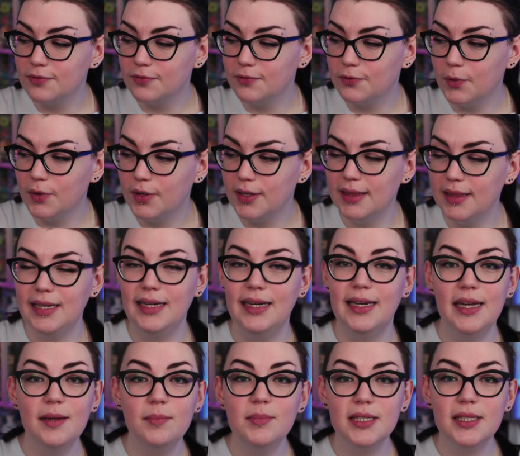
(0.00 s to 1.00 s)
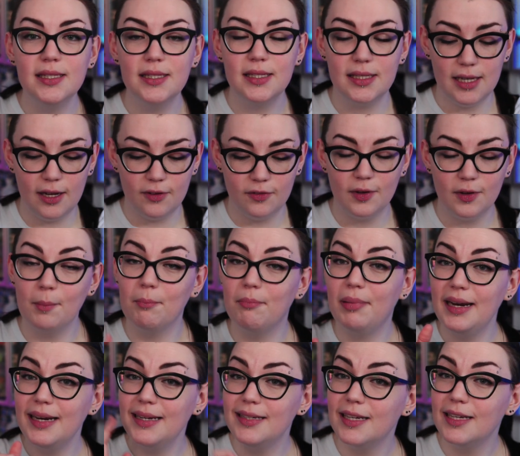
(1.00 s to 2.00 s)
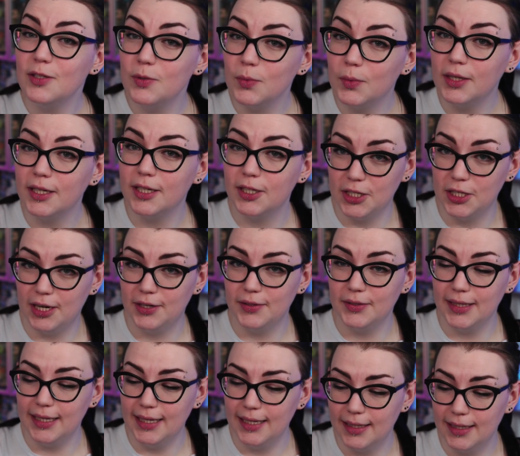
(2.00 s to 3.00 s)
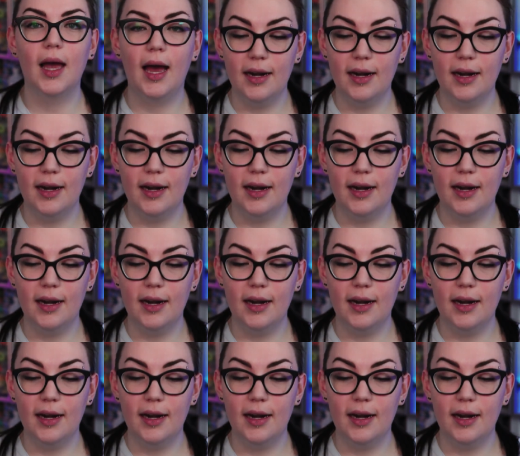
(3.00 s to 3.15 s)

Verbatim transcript: for the nibs and stuff, but it does work generally.